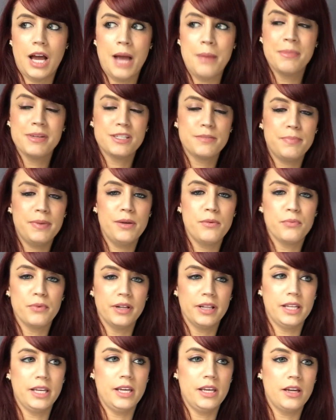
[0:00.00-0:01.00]
I must be
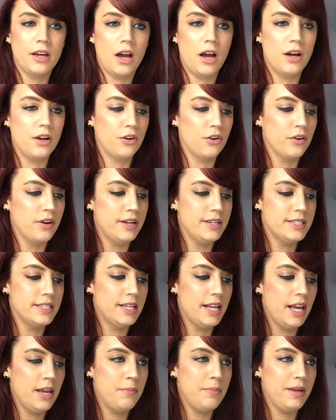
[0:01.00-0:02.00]
really hungry
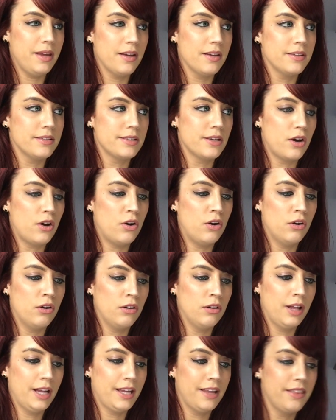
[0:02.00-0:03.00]
today because
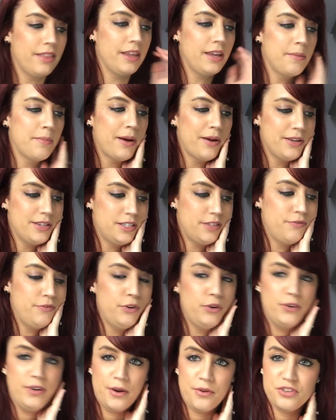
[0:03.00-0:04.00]
all I can think about is
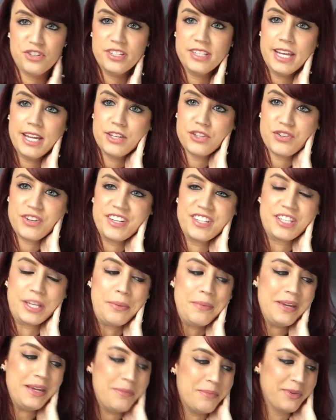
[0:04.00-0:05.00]
food. And I was just answering some
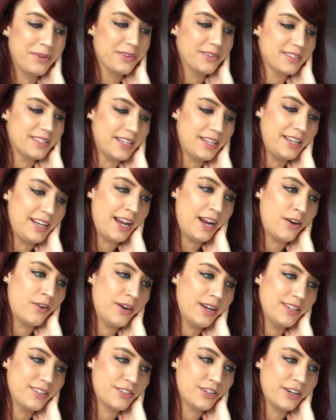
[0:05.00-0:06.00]
emails and now
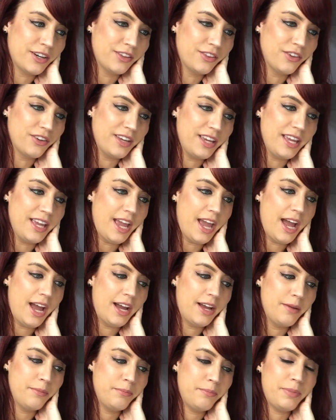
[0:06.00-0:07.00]
I started looking
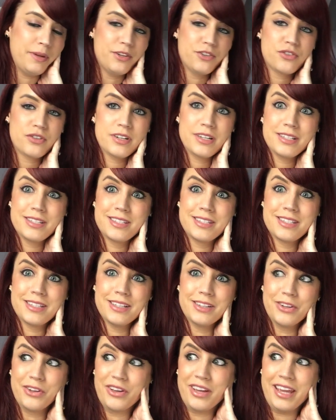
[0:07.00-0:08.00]
at Pinterest
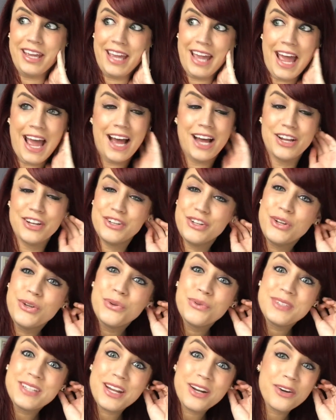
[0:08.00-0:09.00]
and looking at
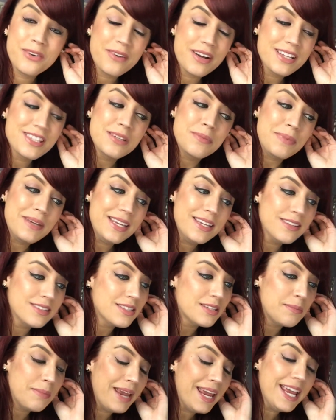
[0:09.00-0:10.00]
new dinner recipes
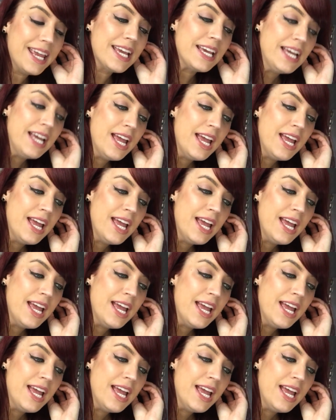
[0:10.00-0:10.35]
to make.